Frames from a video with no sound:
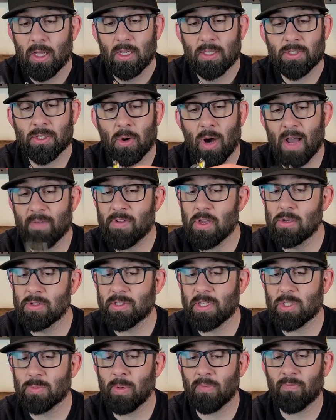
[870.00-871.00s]
So I've used
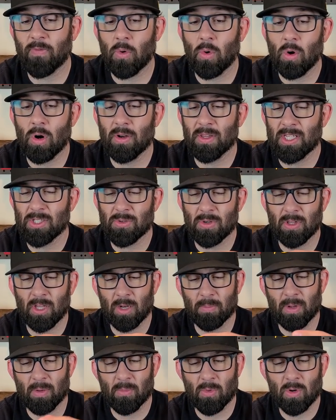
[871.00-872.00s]
these before. These are a
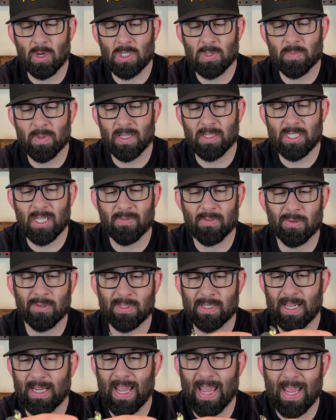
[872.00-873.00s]
little bit more expensive. It was
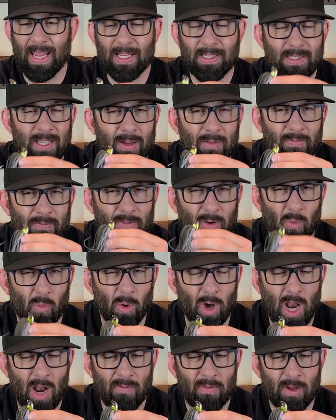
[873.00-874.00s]
like eight something for
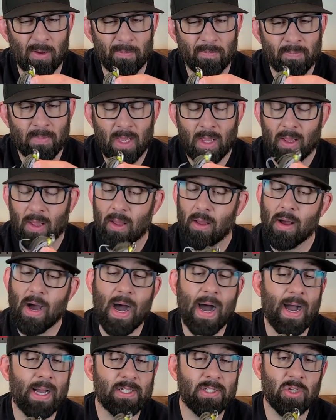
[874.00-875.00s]
one of them.
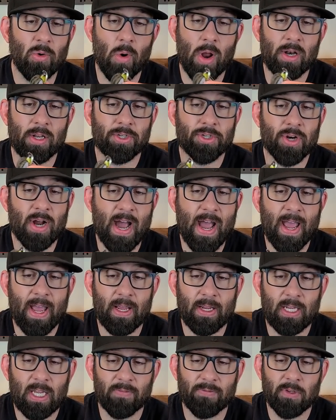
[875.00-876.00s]
I still wanted to try
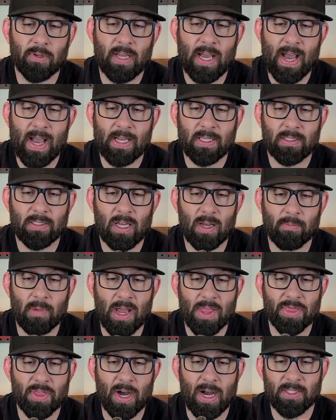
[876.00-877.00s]
it, give you guys uh, my
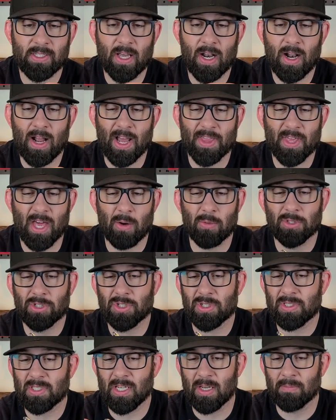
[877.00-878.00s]
thoughts on it. I thought it was
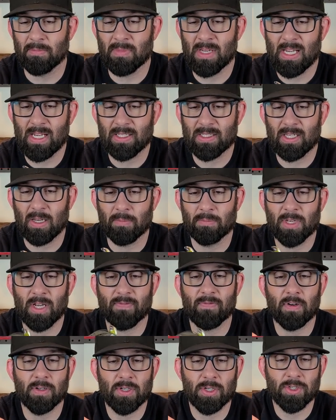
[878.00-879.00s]
just something neat, something
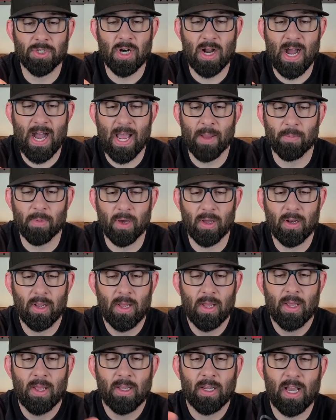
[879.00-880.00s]
different to try, but
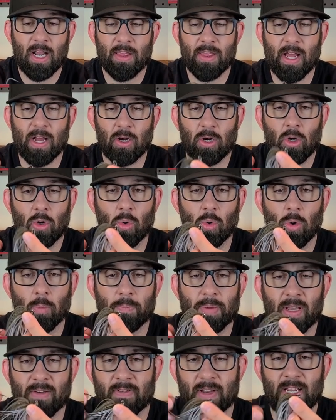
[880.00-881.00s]
kind of that cool
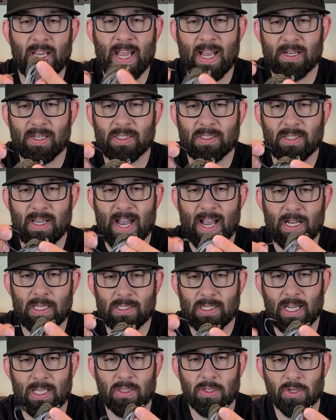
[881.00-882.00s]
pivoting head design.
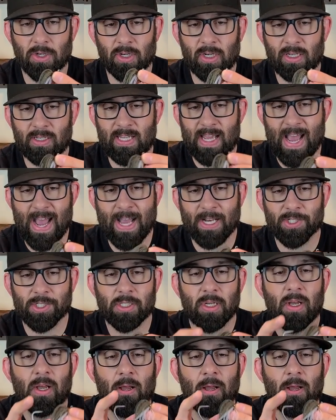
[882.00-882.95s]
It's got the hook attached,